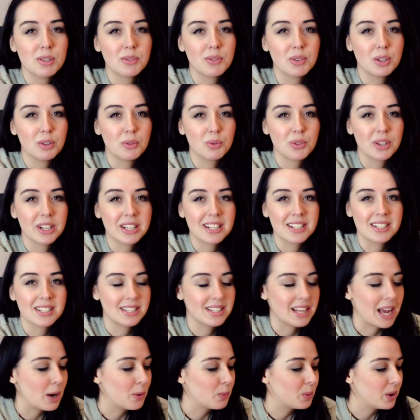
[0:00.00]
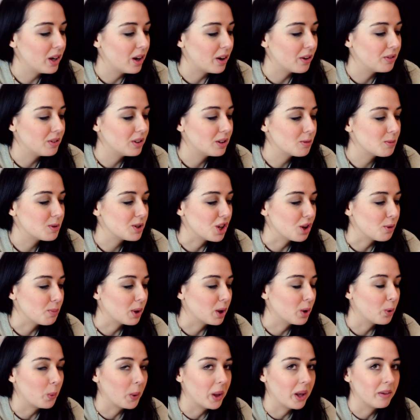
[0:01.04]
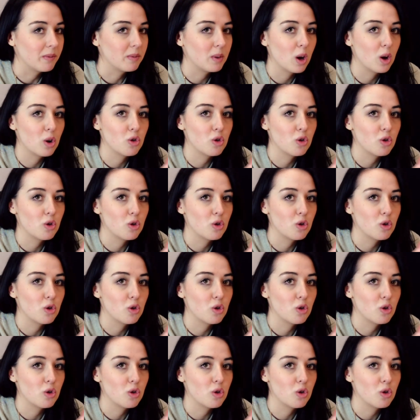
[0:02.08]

to Film Freak, and today we are film souping with